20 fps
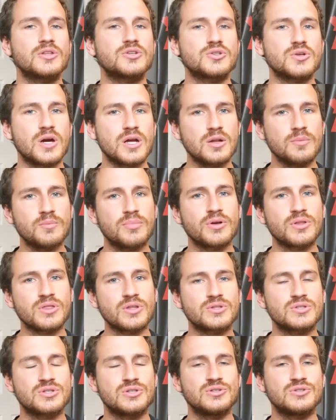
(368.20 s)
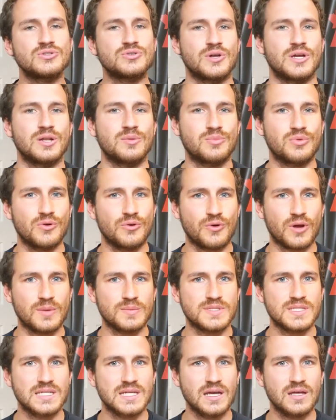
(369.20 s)
and try to put the two training
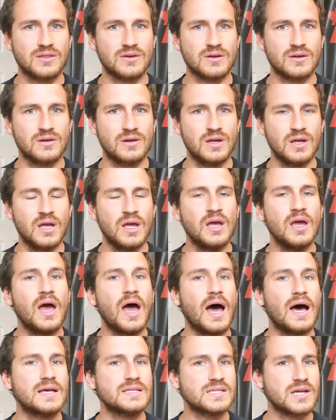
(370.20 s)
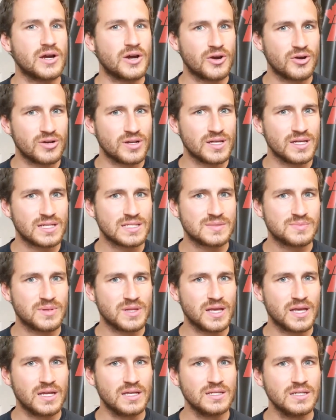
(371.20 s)
programs together. As I already
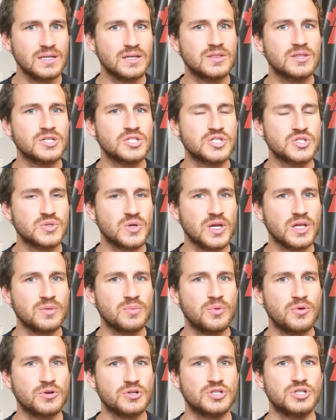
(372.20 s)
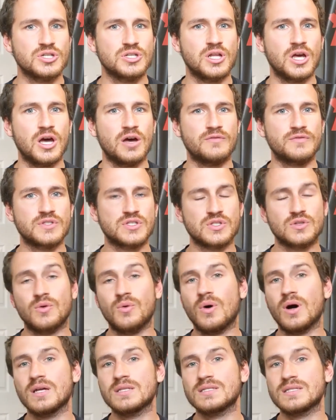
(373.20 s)
explained, the strength portion of
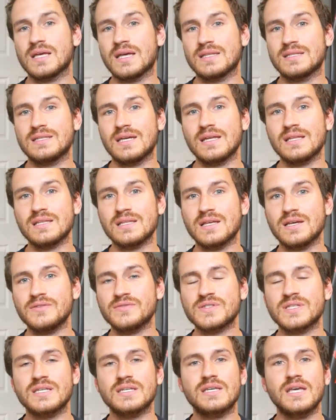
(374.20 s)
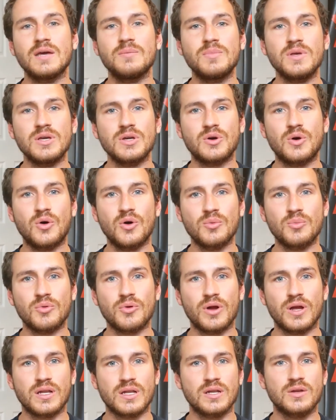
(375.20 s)
squats and deadlifts can be
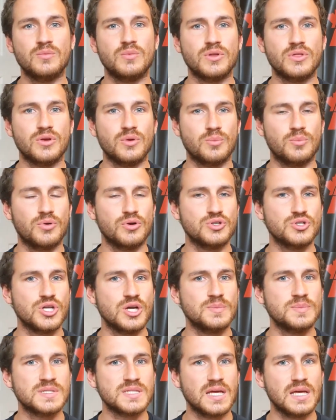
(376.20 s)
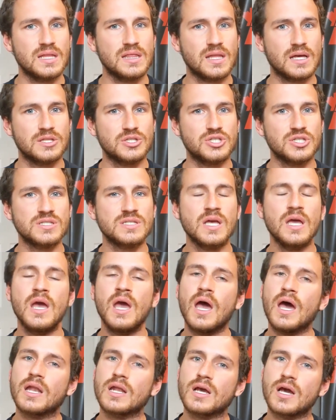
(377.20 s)
incorporated with your push-ups and lunges
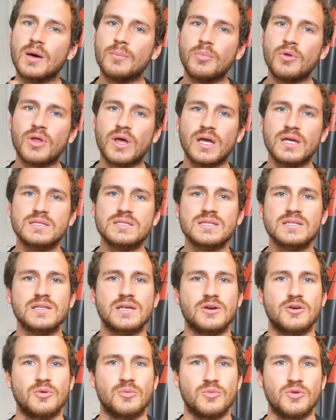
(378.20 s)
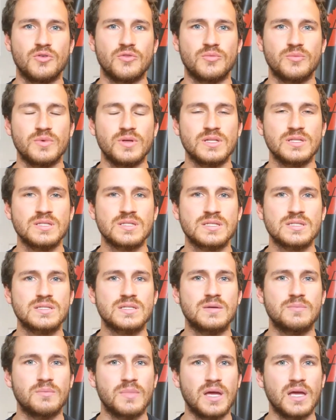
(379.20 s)
and a couple ancillary movements
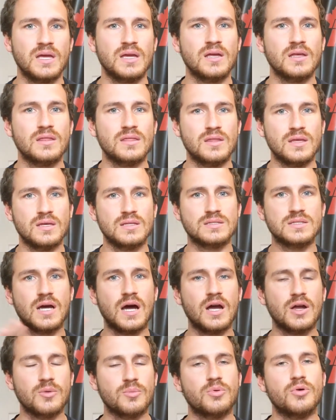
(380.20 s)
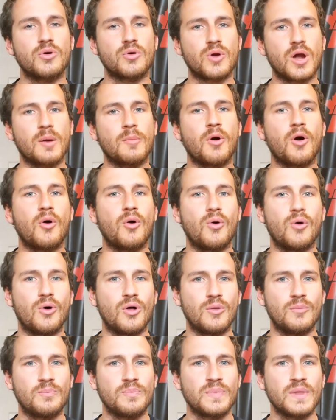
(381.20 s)
to make the entire program a
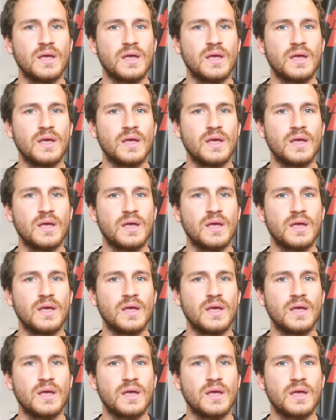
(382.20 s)
whole.